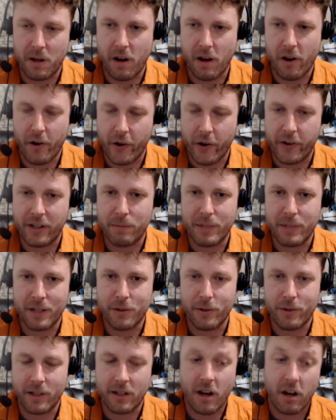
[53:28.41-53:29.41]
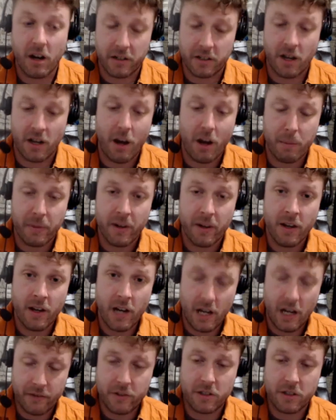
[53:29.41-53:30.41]
earning Bitcoin on top
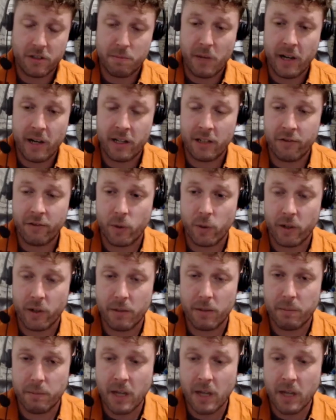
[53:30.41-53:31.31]
of just mining for it.